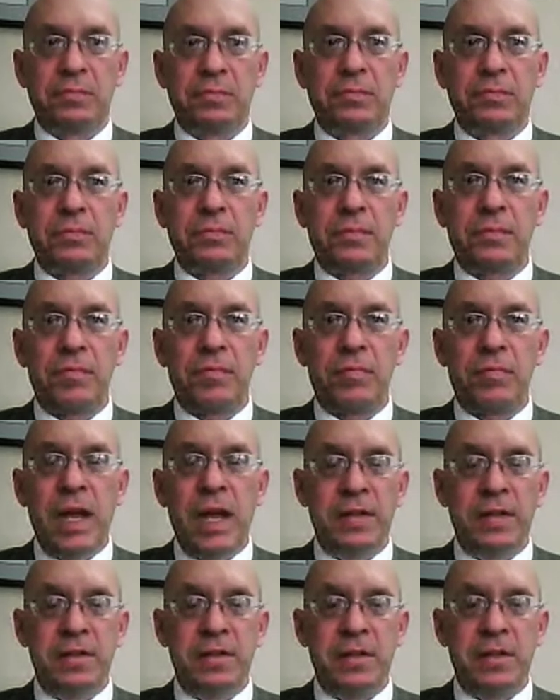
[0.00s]
it's
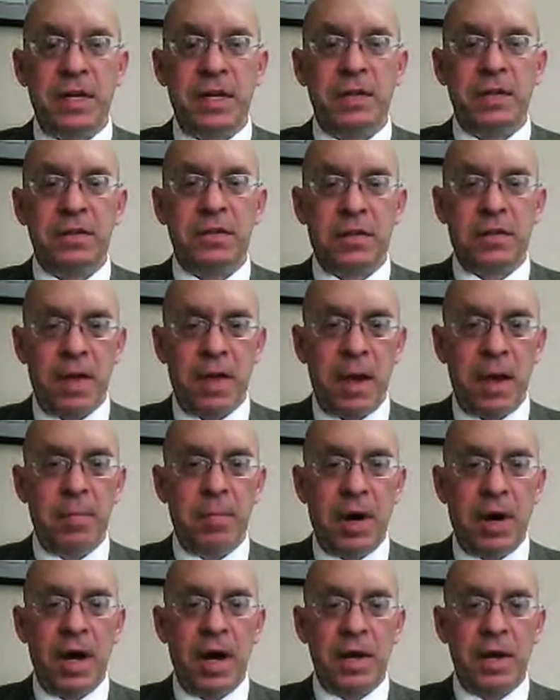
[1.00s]
them behind the
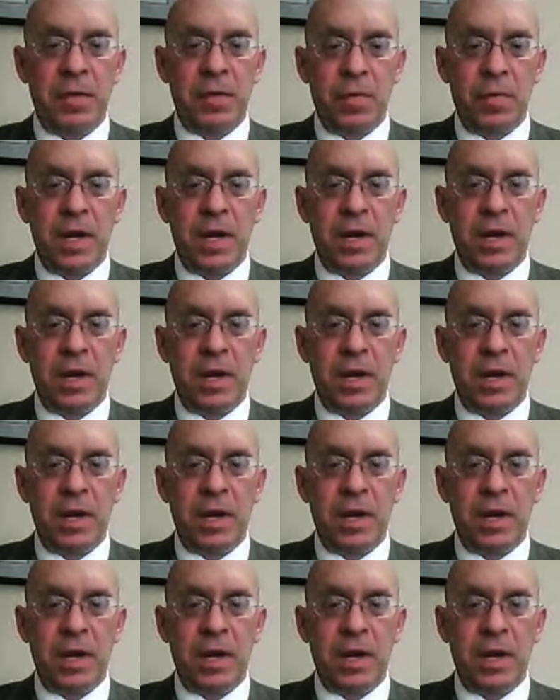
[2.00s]
wheel,